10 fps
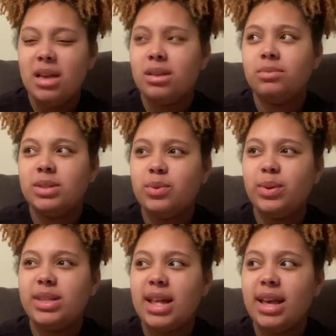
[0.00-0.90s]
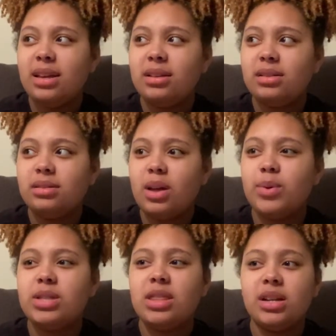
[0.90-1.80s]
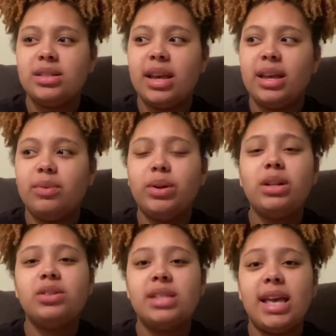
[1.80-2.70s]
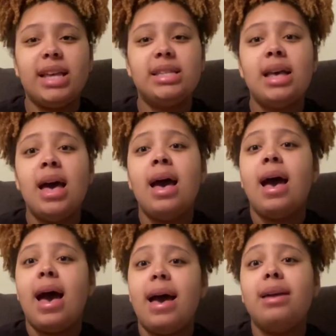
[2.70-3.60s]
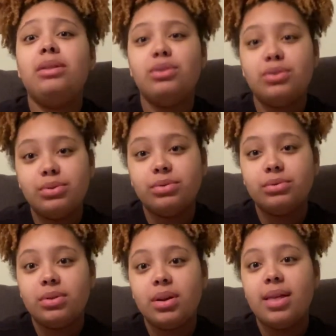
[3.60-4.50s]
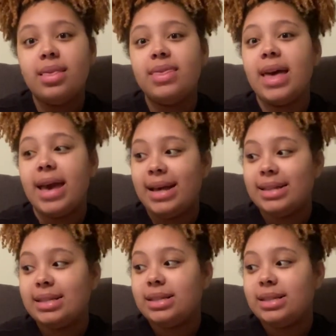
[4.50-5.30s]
Was it Wednesday? Or was it Thursday? One of those days, I knew that